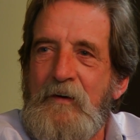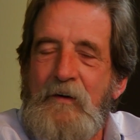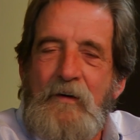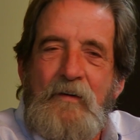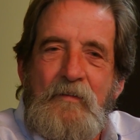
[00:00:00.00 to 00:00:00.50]

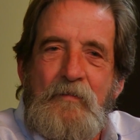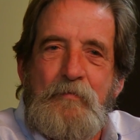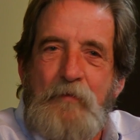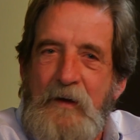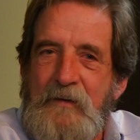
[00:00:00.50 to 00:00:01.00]
uh,
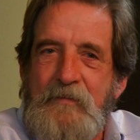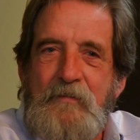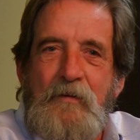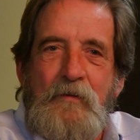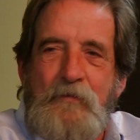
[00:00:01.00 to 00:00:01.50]

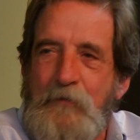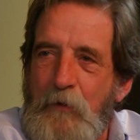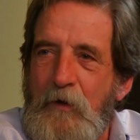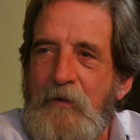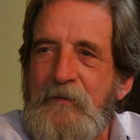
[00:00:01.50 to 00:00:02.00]
fights,
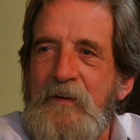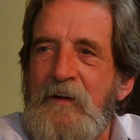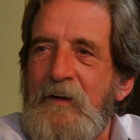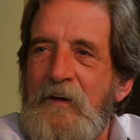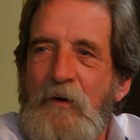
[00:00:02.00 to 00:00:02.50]
assault.
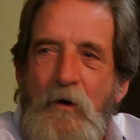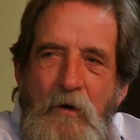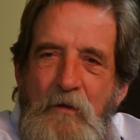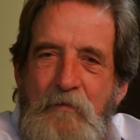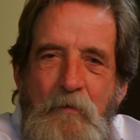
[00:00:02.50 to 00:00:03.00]

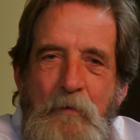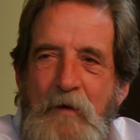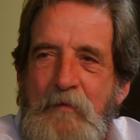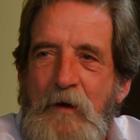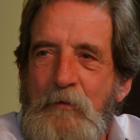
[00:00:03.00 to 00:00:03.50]
All of them
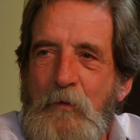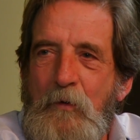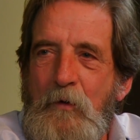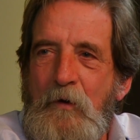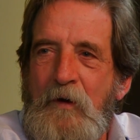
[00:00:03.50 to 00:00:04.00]
have
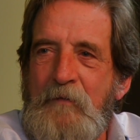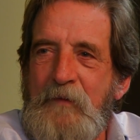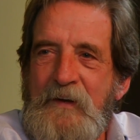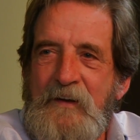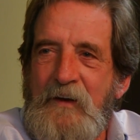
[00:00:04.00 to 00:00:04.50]
alcohol. I
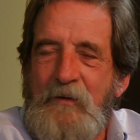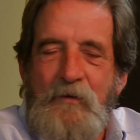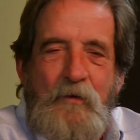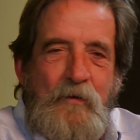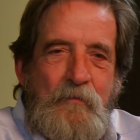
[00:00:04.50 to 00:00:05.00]
mean, I
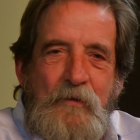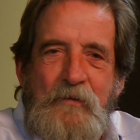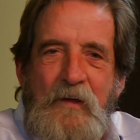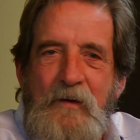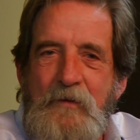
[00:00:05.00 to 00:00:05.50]
don't know the
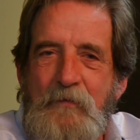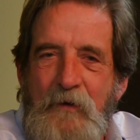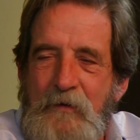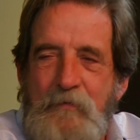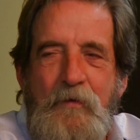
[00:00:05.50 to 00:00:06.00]
percentage,
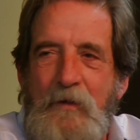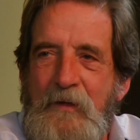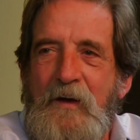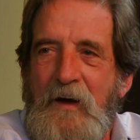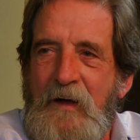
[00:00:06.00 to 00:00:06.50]
but it's
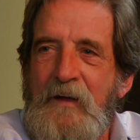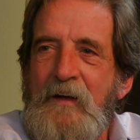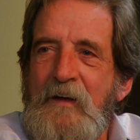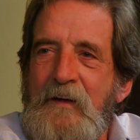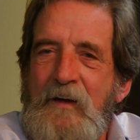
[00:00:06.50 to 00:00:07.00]
fairly high.
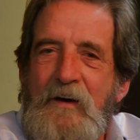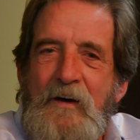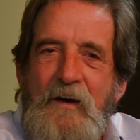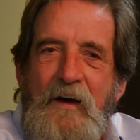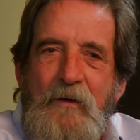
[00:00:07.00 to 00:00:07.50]

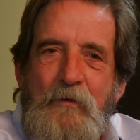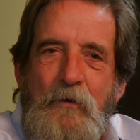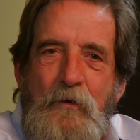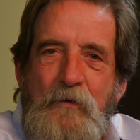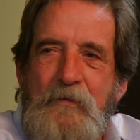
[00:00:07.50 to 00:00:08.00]
Uh,
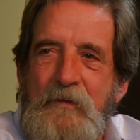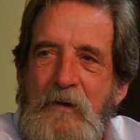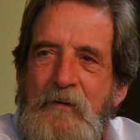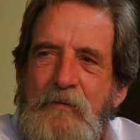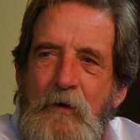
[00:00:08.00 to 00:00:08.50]
alcohol is
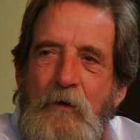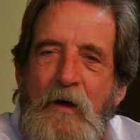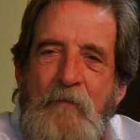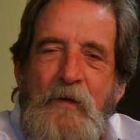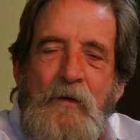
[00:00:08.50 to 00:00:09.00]
there. So,
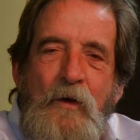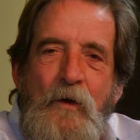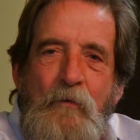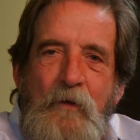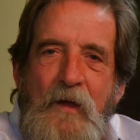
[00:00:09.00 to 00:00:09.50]
I mean,
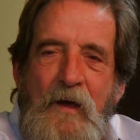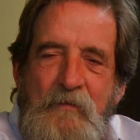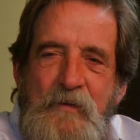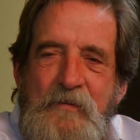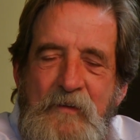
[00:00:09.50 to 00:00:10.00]
we
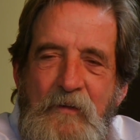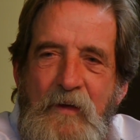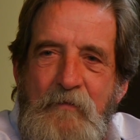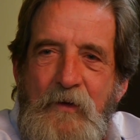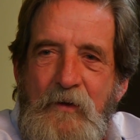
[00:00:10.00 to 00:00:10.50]
have this
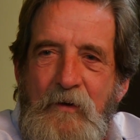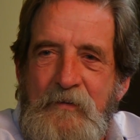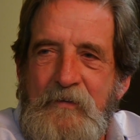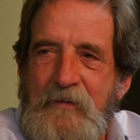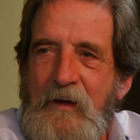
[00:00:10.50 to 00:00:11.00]
dilemma in our
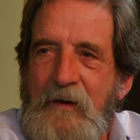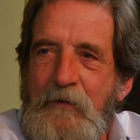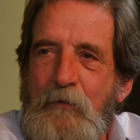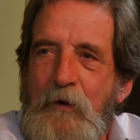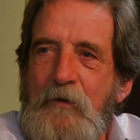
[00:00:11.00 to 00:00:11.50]

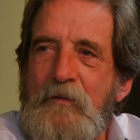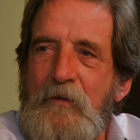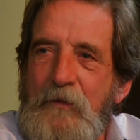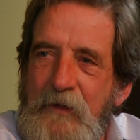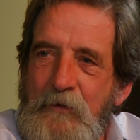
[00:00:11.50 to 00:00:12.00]
society where it's a
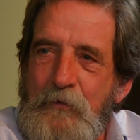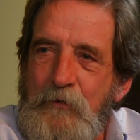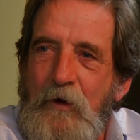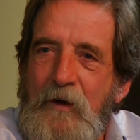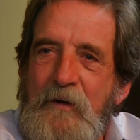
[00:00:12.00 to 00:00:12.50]
legal
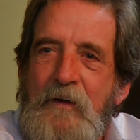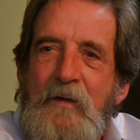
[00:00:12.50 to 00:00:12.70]
drug,